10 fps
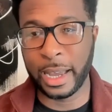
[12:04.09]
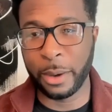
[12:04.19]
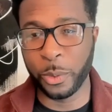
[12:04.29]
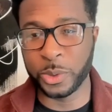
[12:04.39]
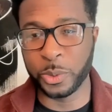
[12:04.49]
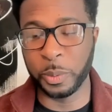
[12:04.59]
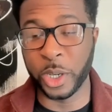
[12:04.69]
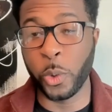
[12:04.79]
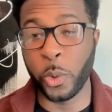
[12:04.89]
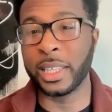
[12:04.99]
which will be
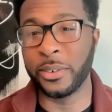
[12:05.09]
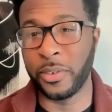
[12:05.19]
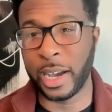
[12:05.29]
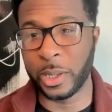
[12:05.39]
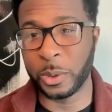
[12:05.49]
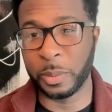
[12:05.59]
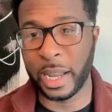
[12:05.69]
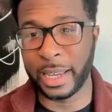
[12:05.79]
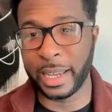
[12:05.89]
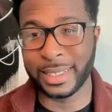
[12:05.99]
quickly followed
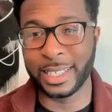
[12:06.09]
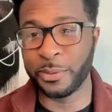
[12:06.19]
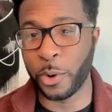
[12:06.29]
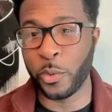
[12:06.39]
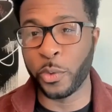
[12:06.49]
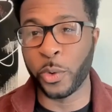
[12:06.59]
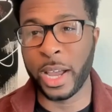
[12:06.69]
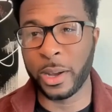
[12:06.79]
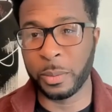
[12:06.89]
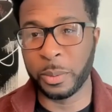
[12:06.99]
by a sense of
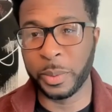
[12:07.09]
overwhelm,